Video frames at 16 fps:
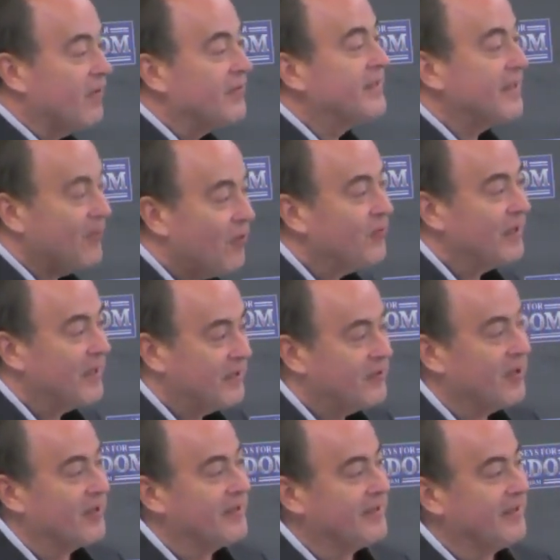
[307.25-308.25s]
it was the only
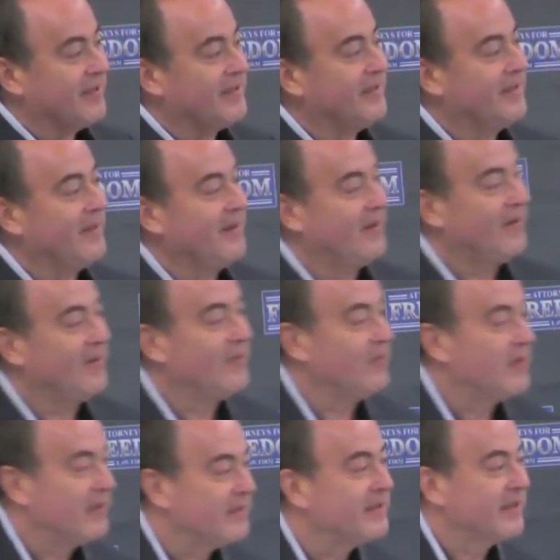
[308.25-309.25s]
justice
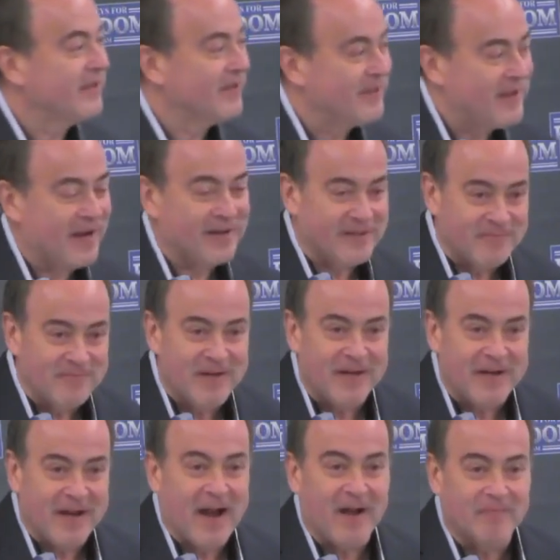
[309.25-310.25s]
who considered that to
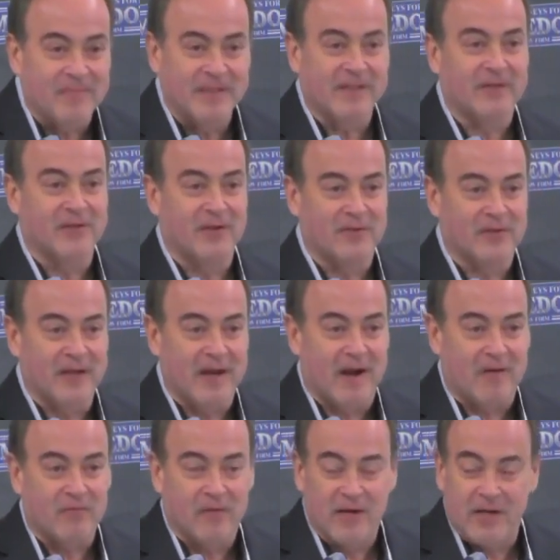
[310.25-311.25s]
be absolutely
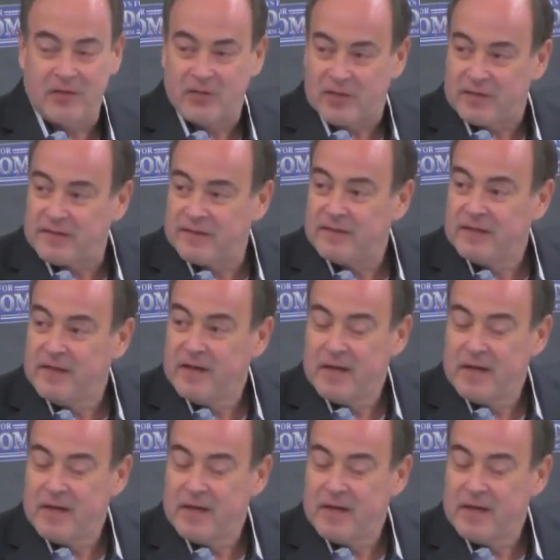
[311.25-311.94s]
outrageous.